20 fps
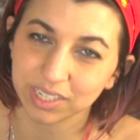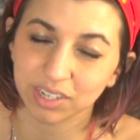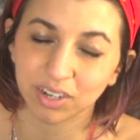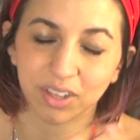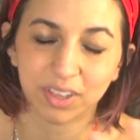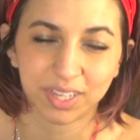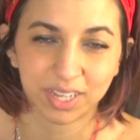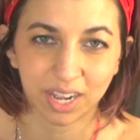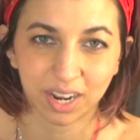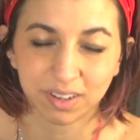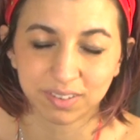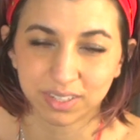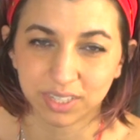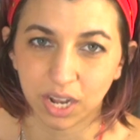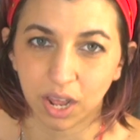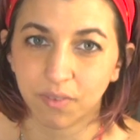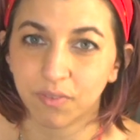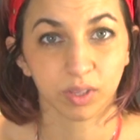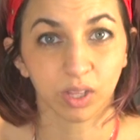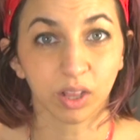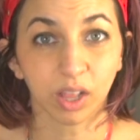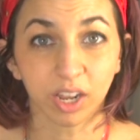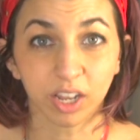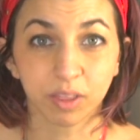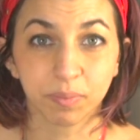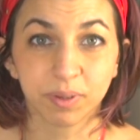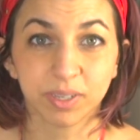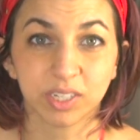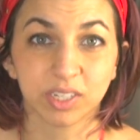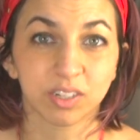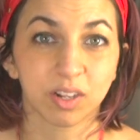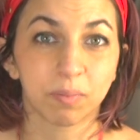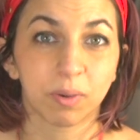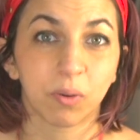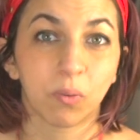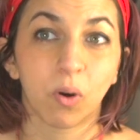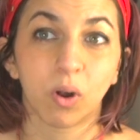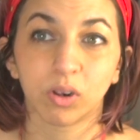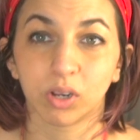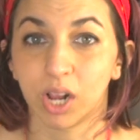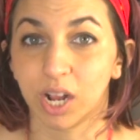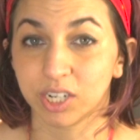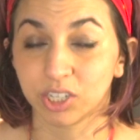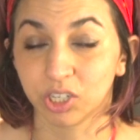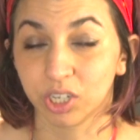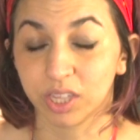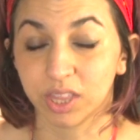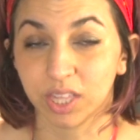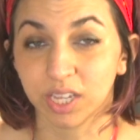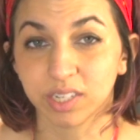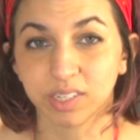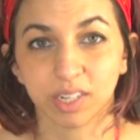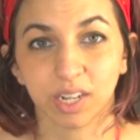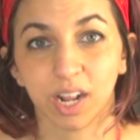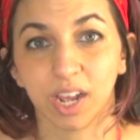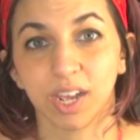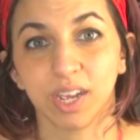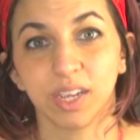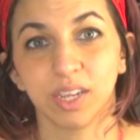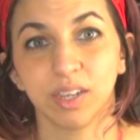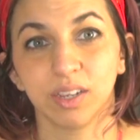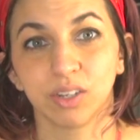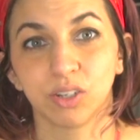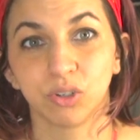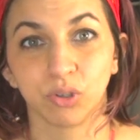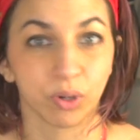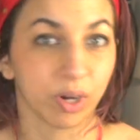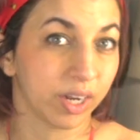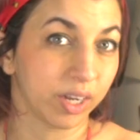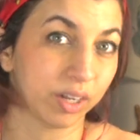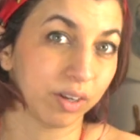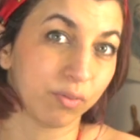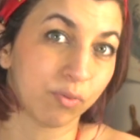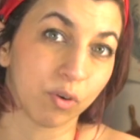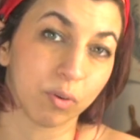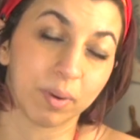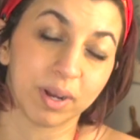and all that kind of stuff. A lot of the pieces on my wall are actually things that I created for